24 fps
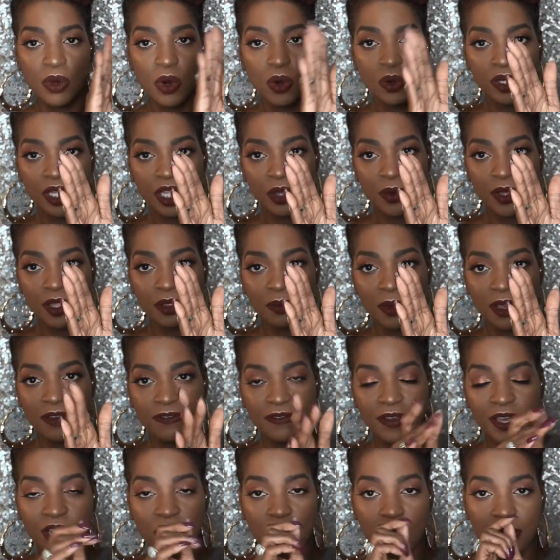only with my
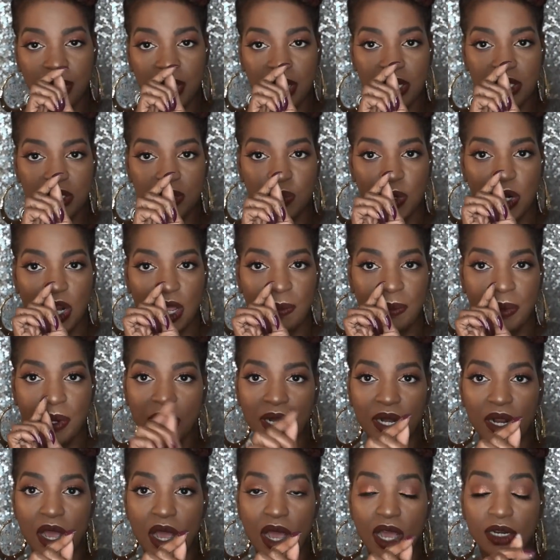finger because when I put
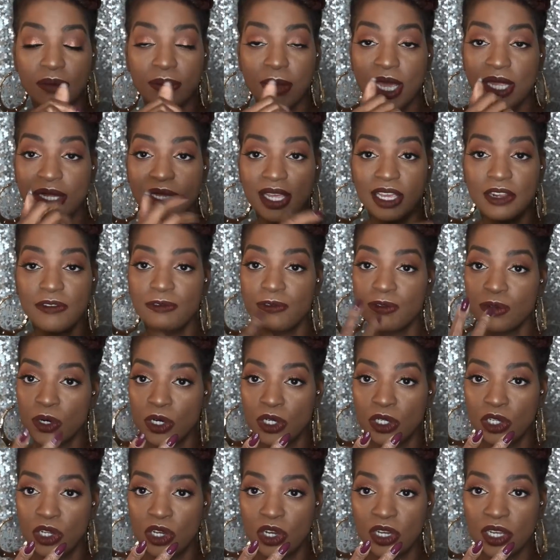it on my lid for a
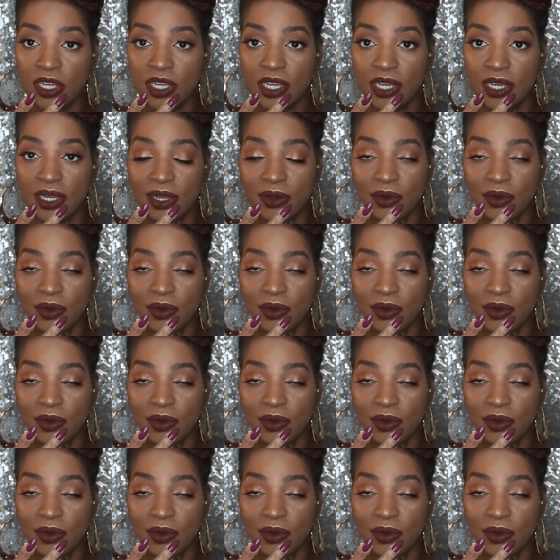look,